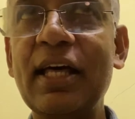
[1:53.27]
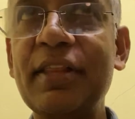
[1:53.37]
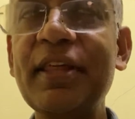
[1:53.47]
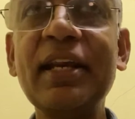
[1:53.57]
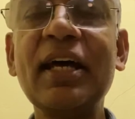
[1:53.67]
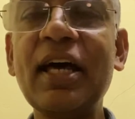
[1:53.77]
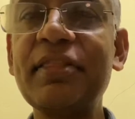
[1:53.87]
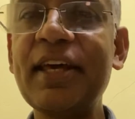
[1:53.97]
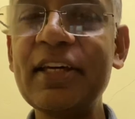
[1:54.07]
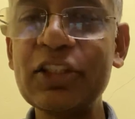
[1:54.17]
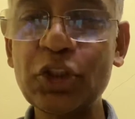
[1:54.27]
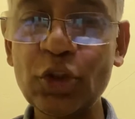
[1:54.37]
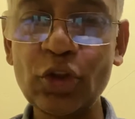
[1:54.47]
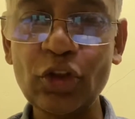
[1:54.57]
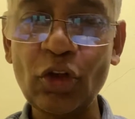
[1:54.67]
then there
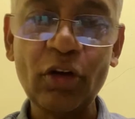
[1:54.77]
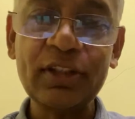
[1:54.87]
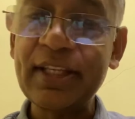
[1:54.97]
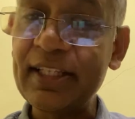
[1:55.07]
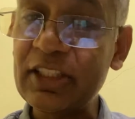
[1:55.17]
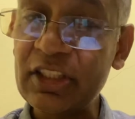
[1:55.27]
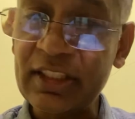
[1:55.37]
should not there,